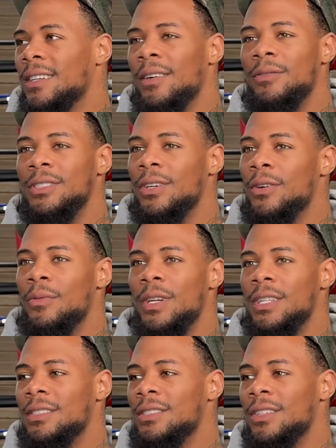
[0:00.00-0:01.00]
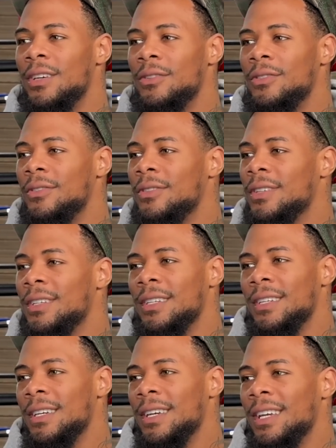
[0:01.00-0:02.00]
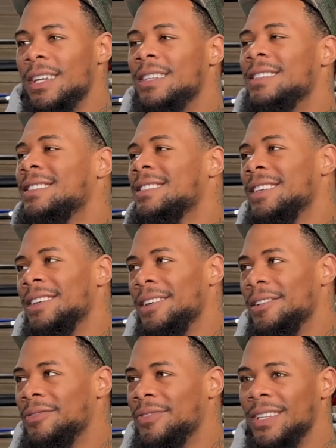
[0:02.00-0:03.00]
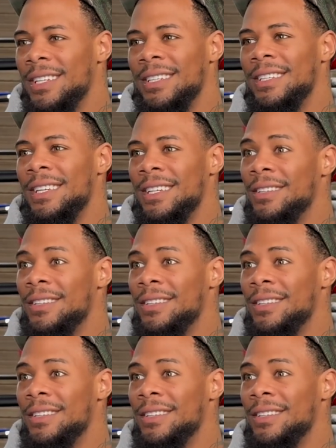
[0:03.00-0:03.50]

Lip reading: I was always, in the stuff and in the